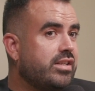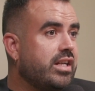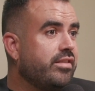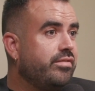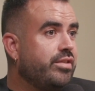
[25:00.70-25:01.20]

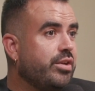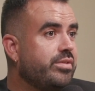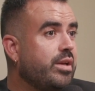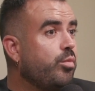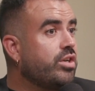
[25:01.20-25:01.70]
kind of, you know,
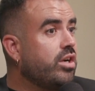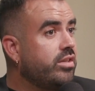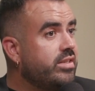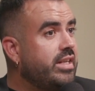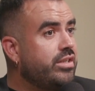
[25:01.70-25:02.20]
say what are
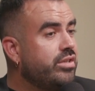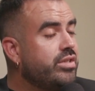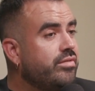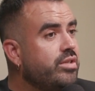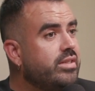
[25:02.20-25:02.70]
the
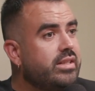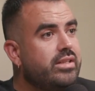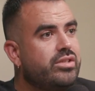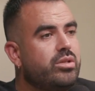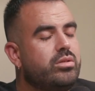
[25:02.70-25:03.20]
standards of using
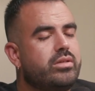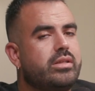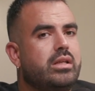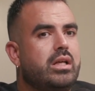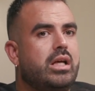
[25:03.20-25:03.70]
these tools.
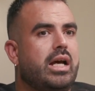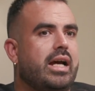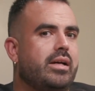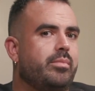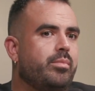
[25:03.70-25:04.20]

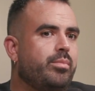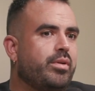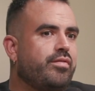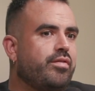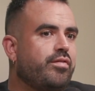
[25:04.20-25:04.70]

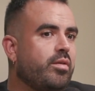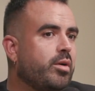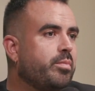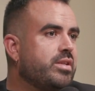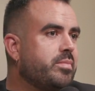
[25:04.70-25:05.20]
But from
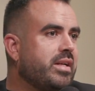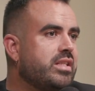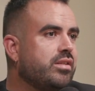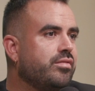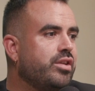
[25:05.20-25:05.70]
our
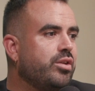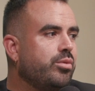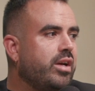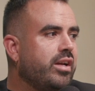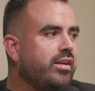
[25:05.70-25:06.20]
perspective, you
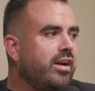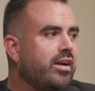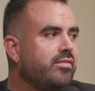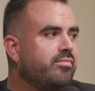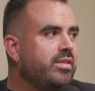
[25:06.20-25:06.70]
know, I
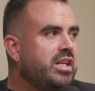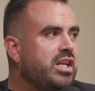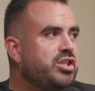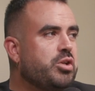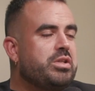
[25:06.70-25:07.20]

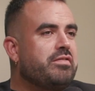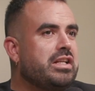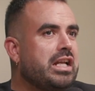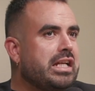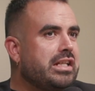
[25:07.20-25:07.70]
don't even
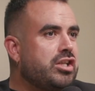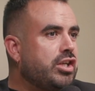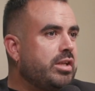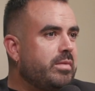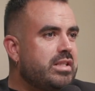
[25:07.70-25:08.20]
like
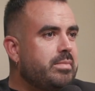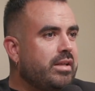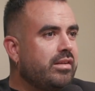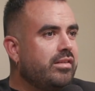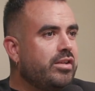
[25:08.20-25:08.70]
documents
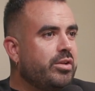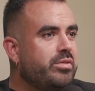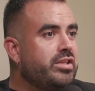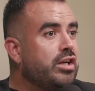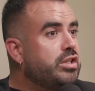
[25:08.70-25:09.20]
being, you know,
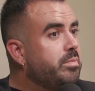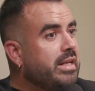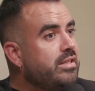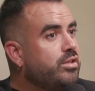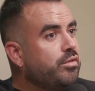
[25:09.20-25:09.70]
started
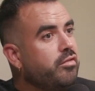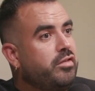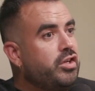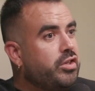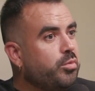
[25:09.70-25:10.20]
based off of
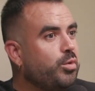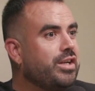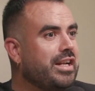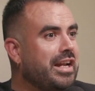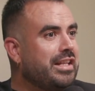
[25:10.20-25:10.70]
another one.
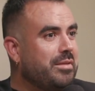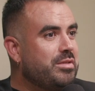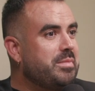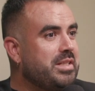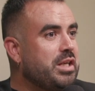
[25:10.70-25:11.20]
I like them to be